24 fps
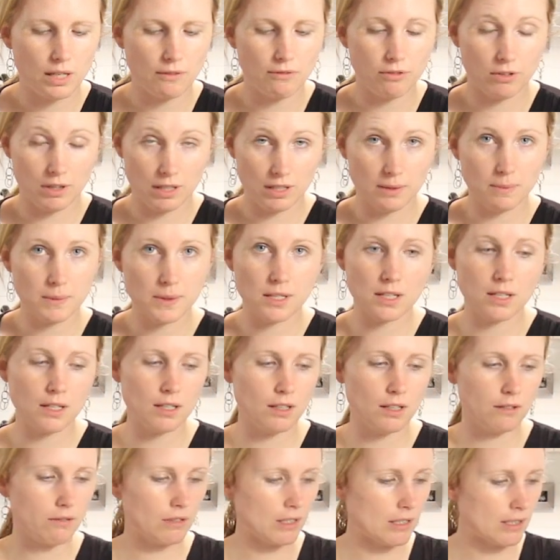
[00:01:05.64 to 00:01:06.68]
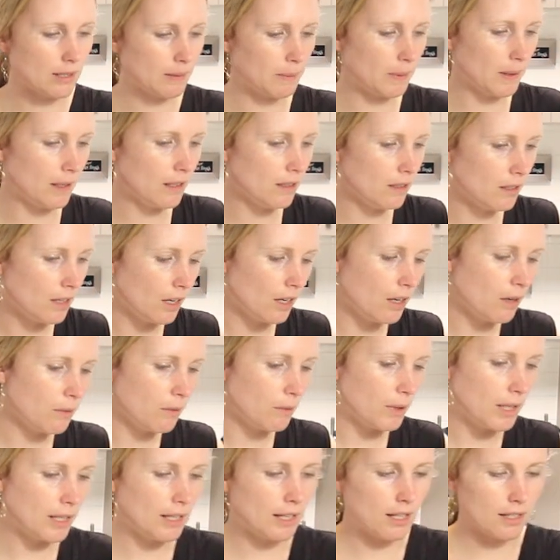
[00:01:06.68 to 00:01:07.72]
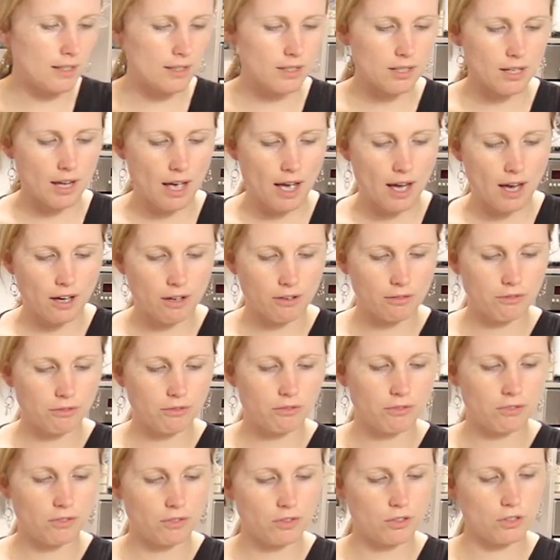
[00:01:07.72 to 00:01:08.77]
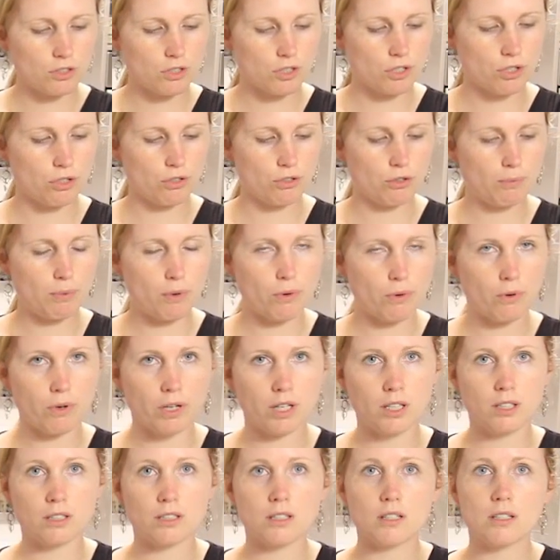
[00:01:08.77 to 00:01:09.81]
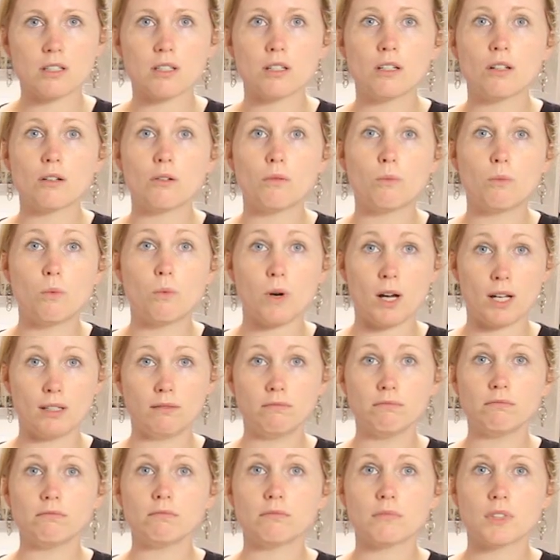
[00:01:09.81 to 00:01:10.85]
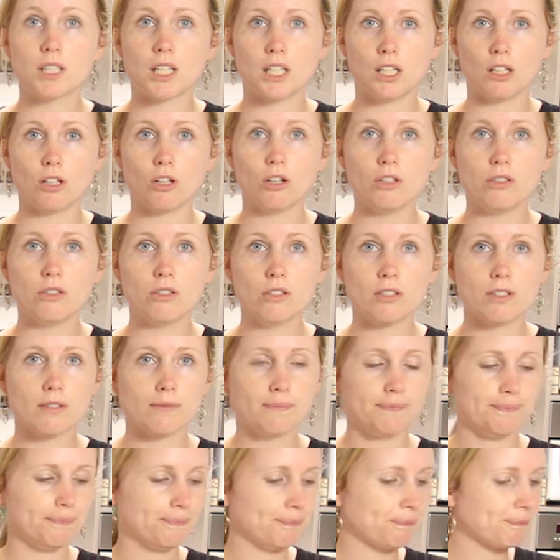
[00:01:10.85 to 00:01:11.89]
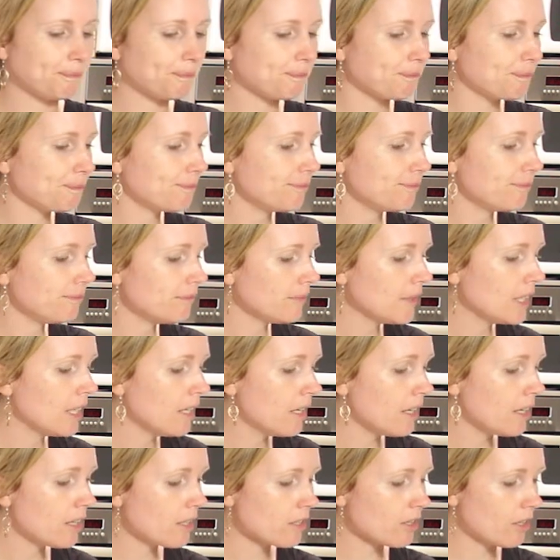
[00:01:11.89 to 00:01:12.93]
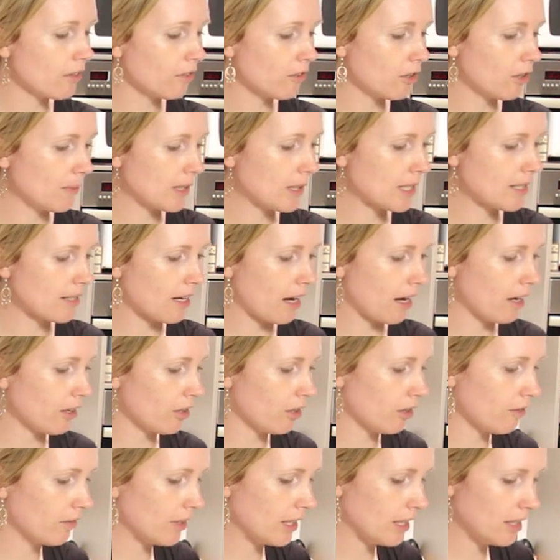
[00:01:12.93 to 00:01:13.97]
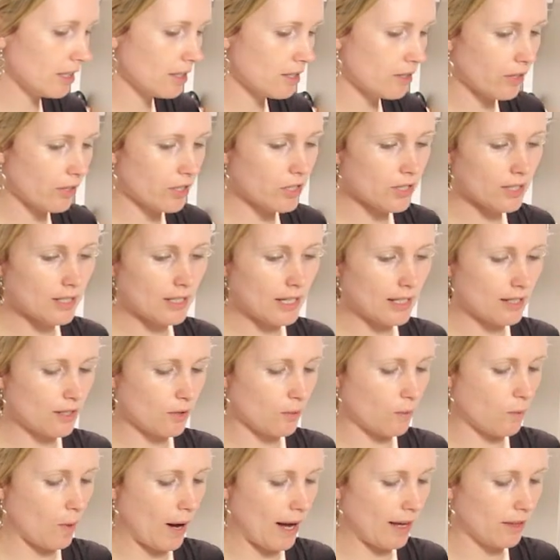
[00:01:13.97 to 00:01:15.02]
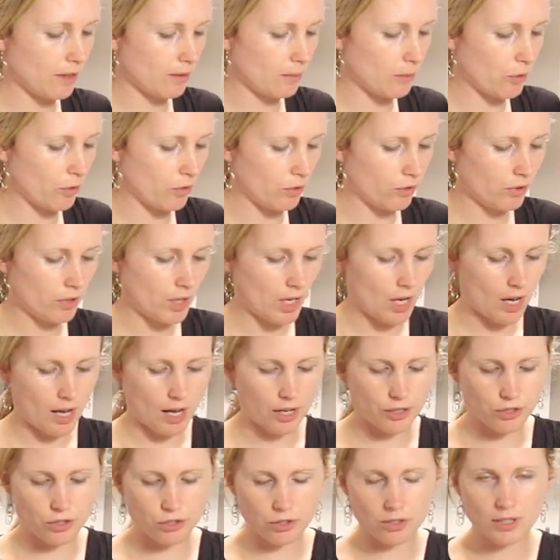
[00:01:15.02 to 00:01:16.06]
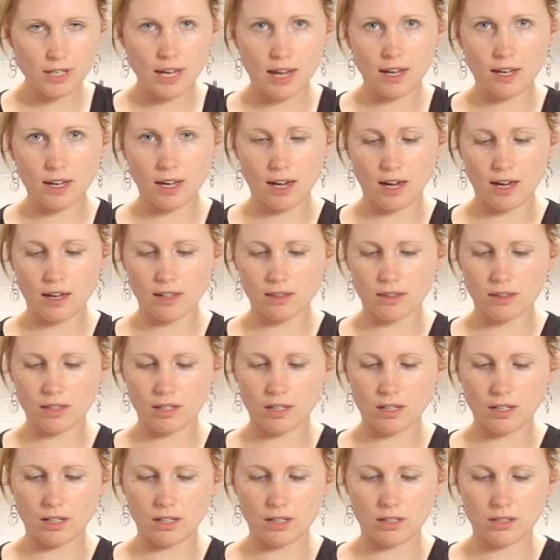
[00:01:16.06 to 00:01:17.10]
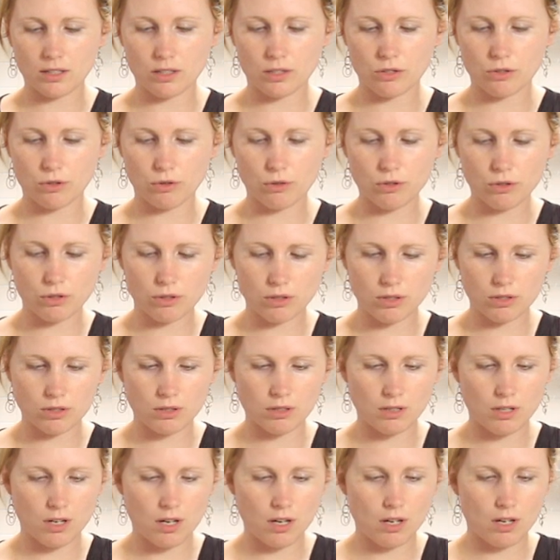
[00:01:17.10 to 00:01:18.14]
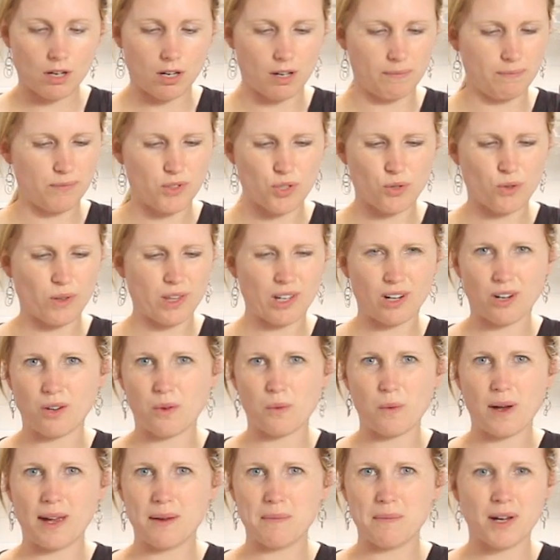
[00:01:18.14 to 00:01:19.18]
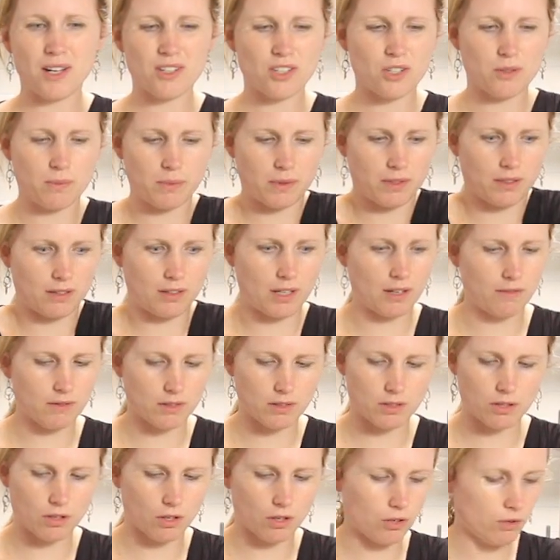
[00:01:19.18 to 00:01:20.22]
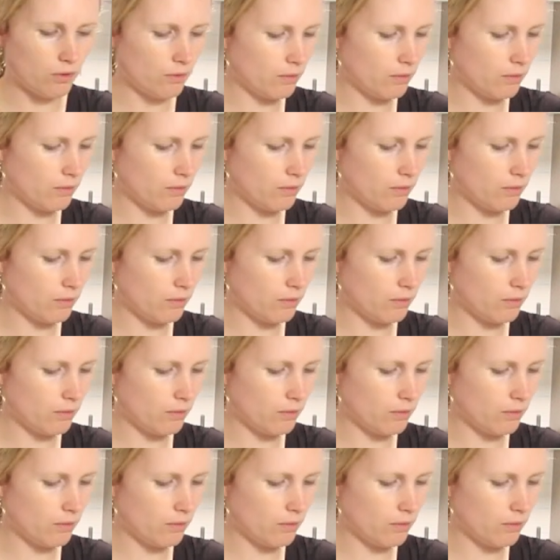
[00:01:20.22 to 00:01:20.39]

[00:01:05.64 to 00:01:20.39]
for this particular recipe we need to have 2.1 kilos. So I've got my scale over here, so I just need to weigh them all. I do take out the stalks. I'm sure they don't weigh much, but even so.